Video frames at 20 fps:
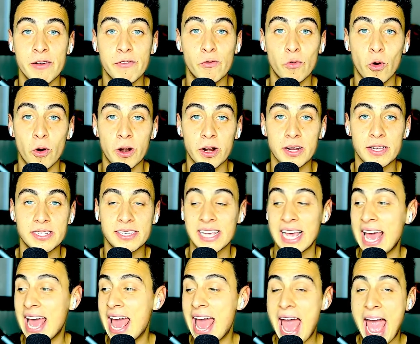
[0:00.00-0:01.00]
works,
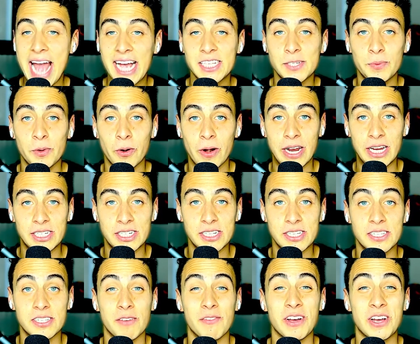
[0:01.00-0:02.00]
explorations
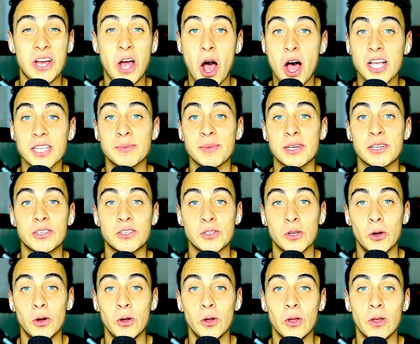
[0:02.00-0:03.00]
of a cosmic
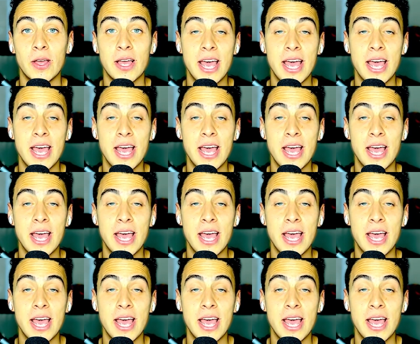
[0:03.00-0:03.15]
soul,